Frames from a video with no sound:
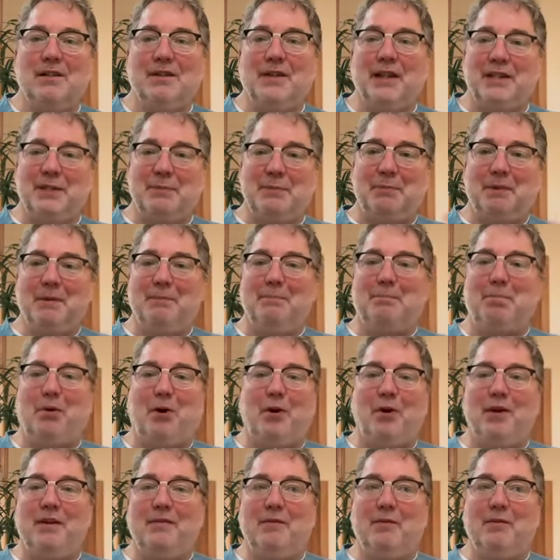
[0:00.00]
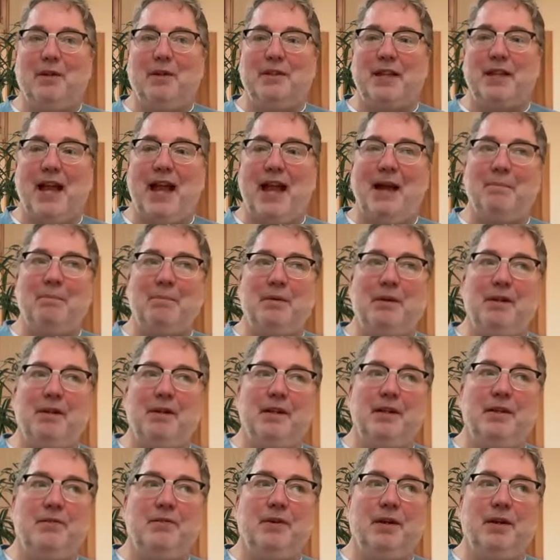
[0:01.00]
That's been part of what's
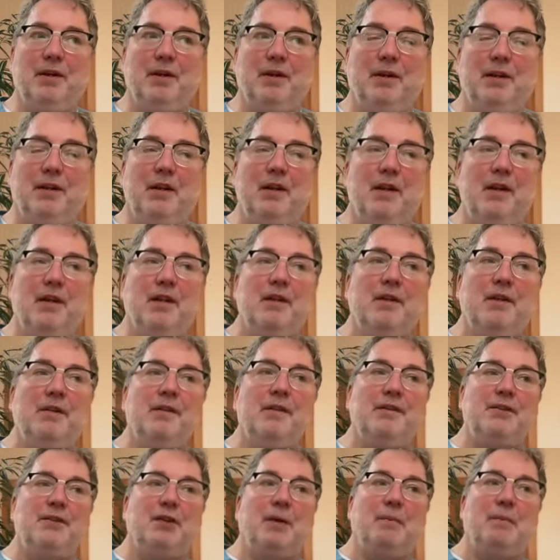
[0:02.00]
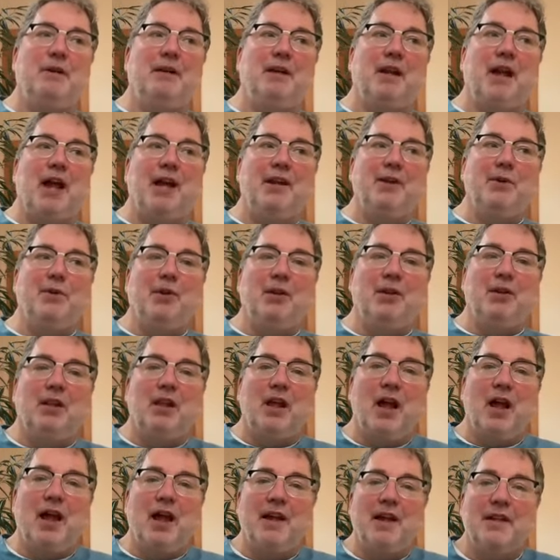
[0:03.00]
happening, right? So I do a
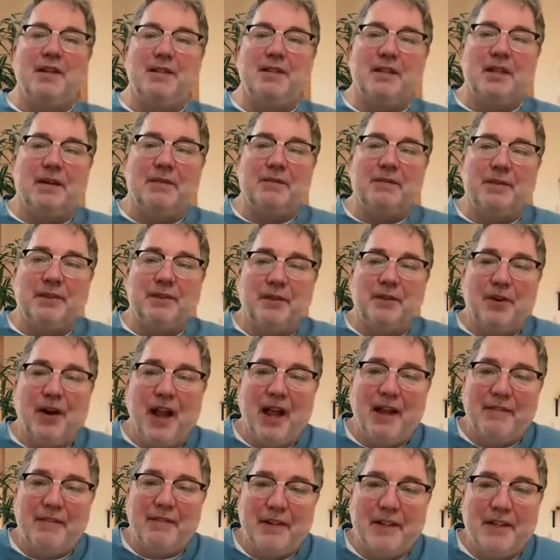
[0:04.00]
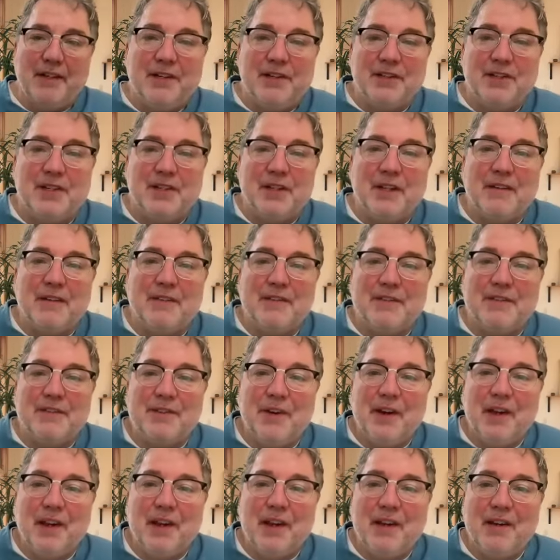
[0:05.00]
lot of stuff with gravity shifts,
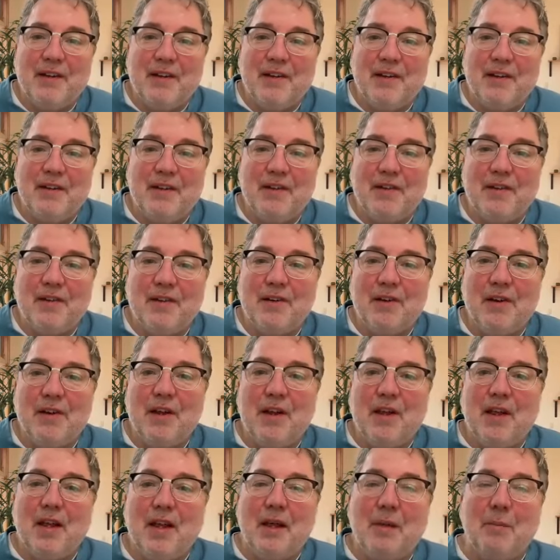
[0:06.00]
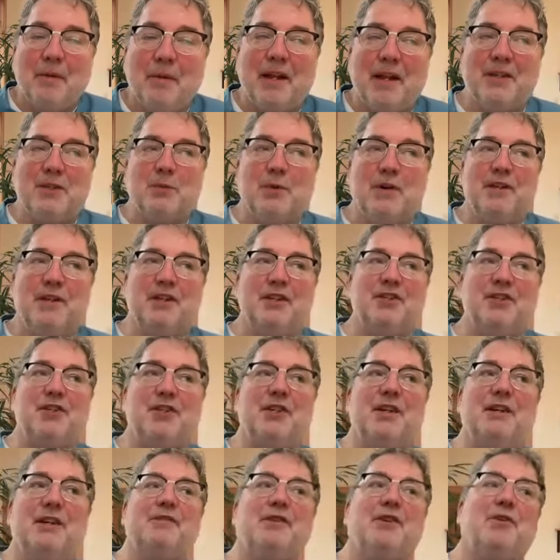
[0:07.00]
right? Because when you
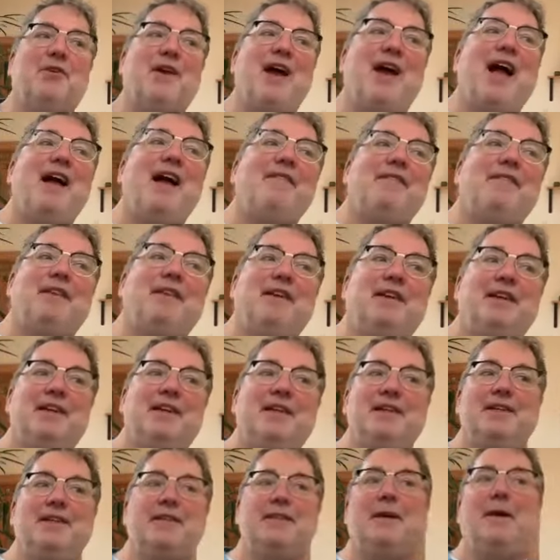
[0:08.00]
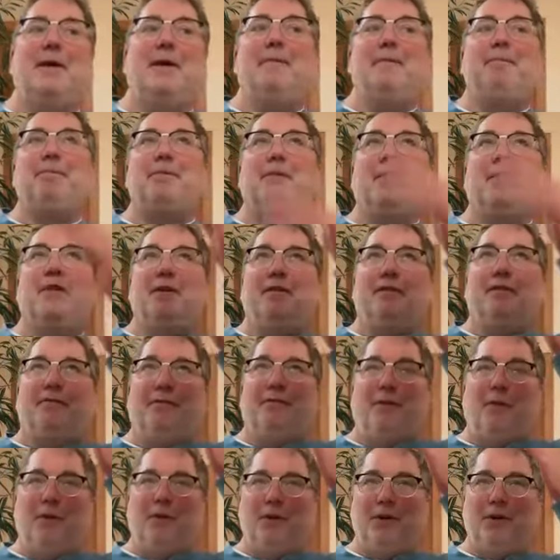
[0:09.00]
shift gravities, the
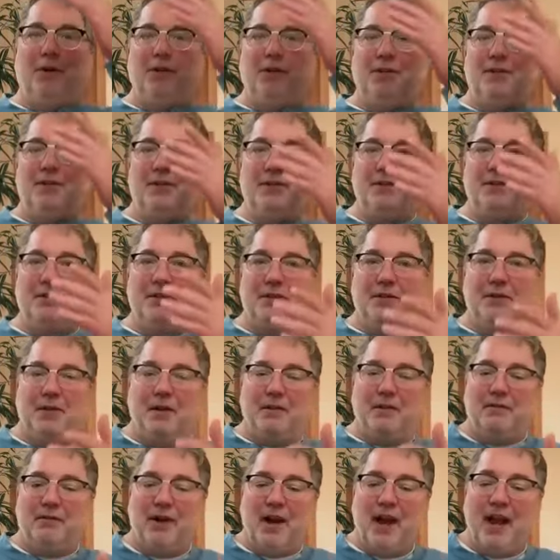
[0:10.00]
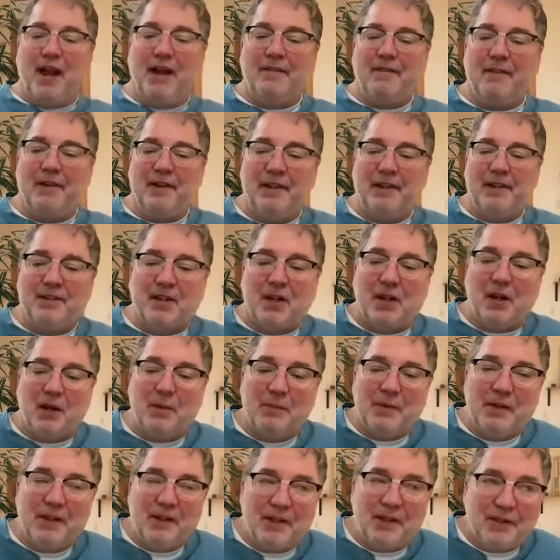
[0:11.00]
force of gravity is
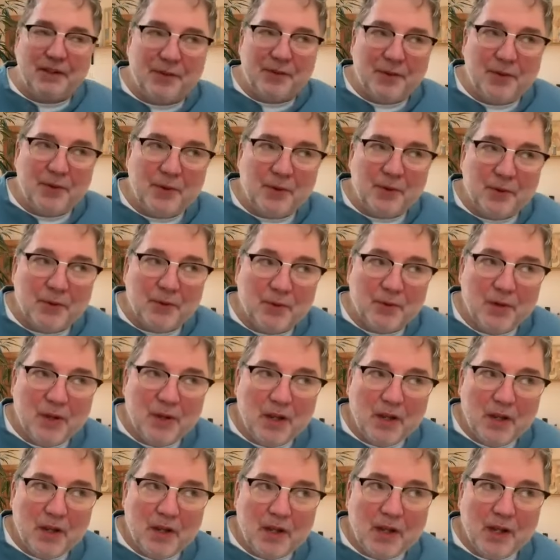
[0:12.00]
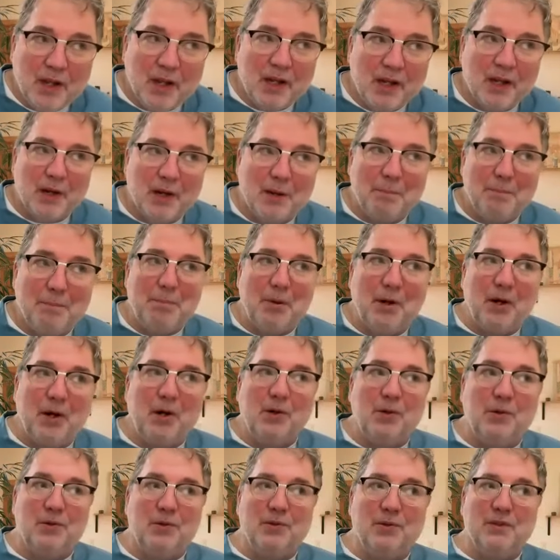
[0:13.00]
coming through your
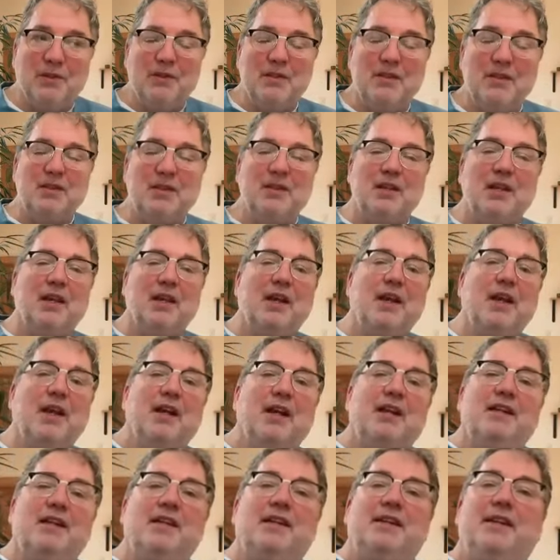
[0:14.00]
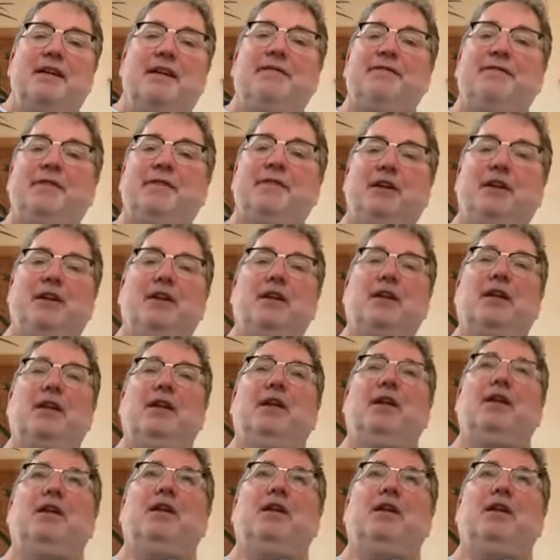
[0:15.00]
bones differently,